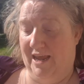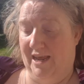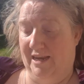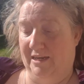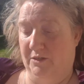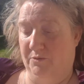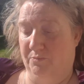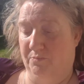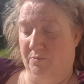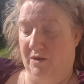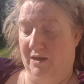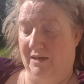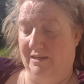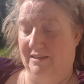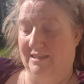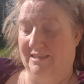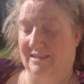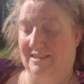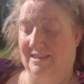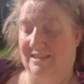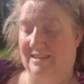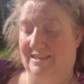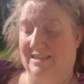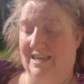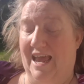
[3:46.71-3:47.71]

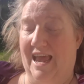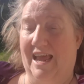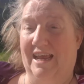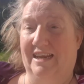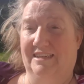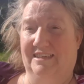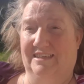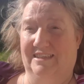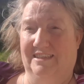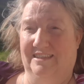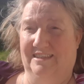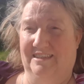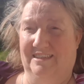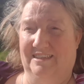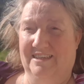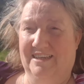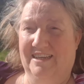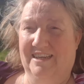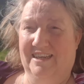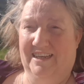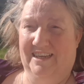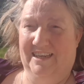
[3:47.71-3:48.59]
enterprises has ended